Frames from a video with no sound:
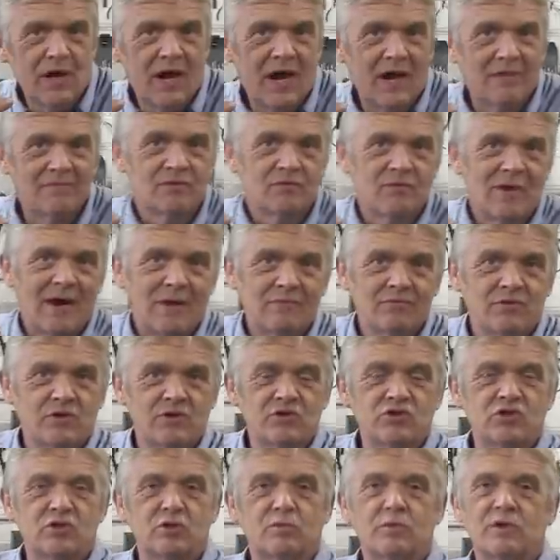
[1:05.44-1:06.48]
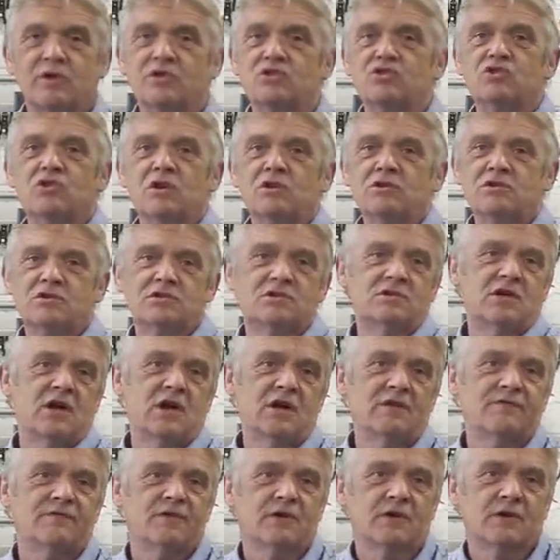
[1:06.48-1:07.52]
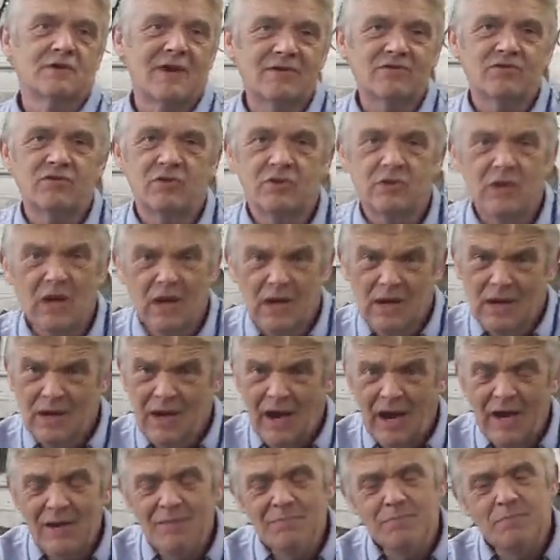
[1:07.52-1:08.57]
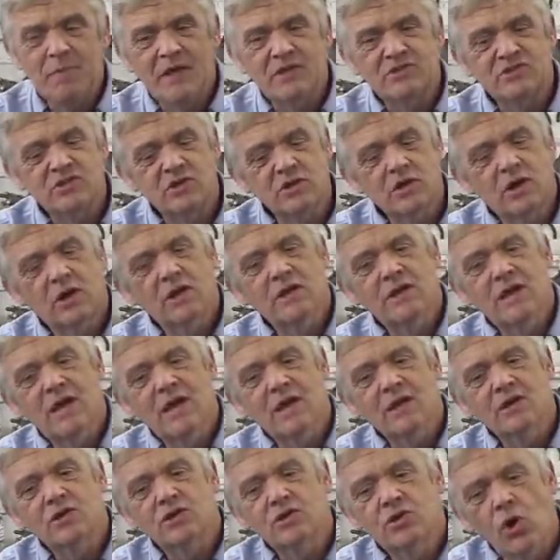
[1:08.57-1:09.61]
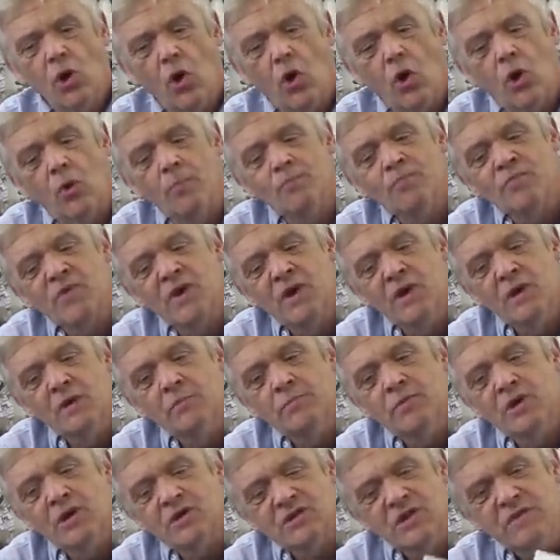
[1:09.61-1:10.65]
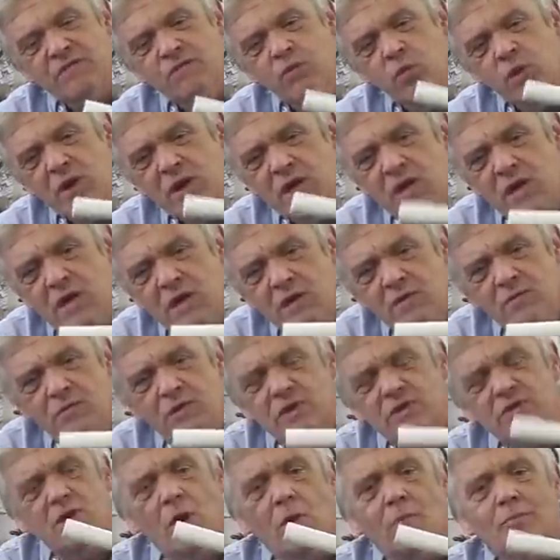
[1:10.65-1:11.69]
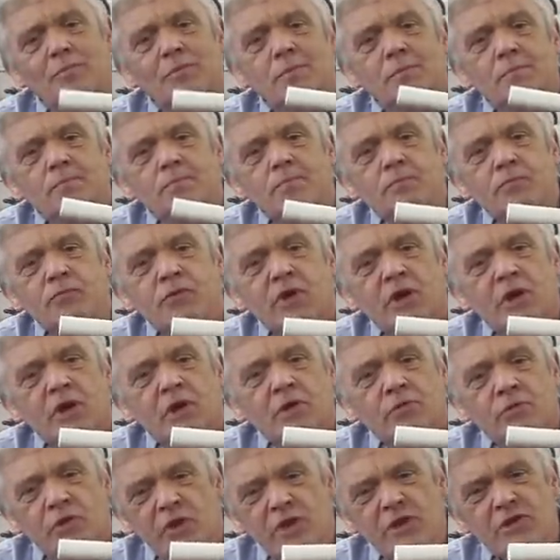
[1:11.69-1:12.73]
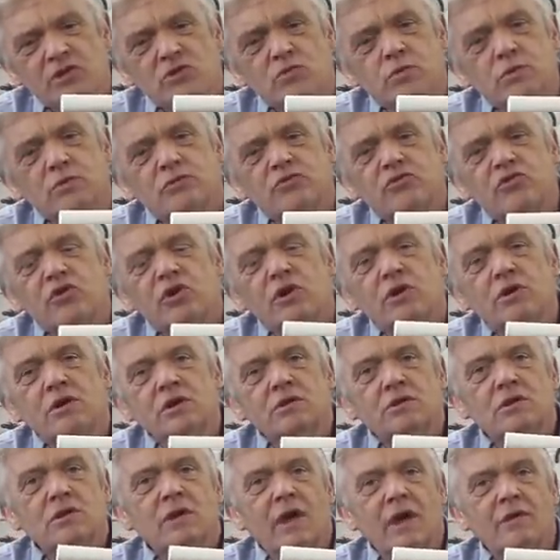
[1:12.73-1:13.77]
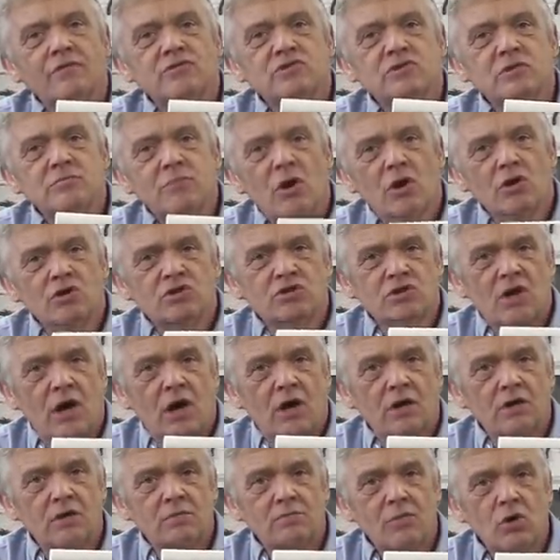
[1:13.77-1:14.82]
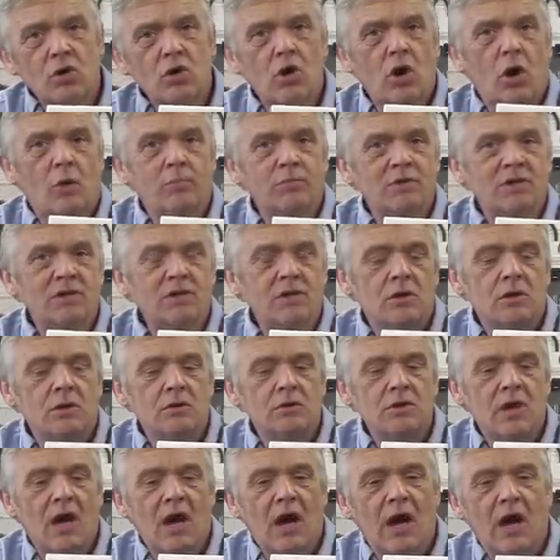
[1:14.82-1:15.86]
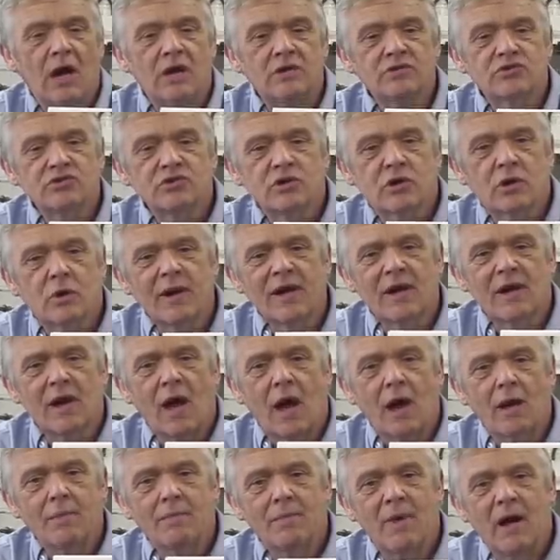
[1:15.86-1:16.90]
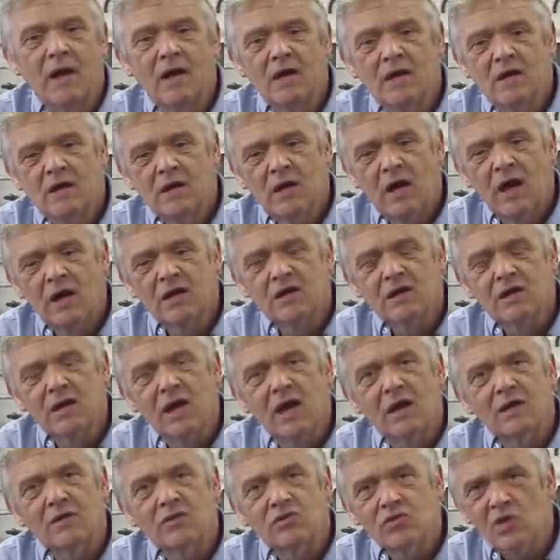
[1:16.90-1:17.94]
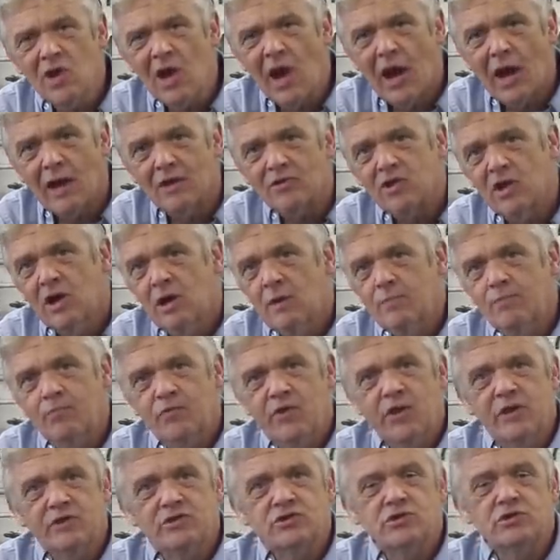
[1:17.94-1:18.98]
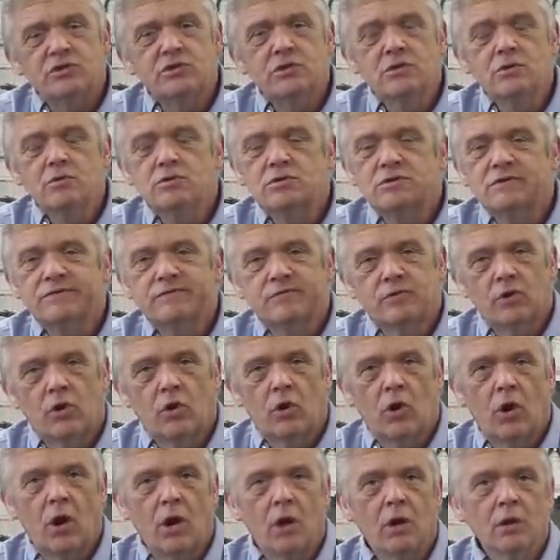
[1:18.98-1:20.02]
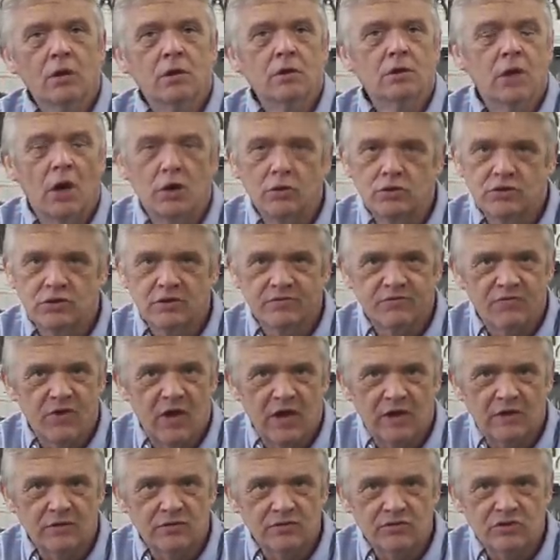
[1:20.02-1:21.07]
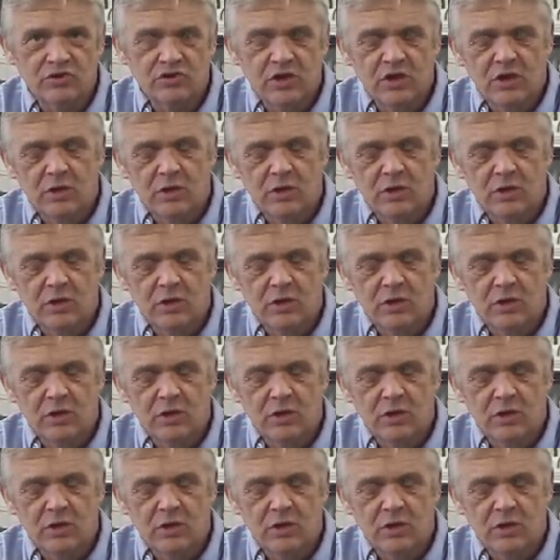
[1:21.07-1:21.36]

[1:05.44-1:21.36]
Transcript: have around us that we just take for granted and basically ignore. Because if we heat this up this will turn into calcium oxide, more commonly known as quicklime. And like that, it's used for loads of things.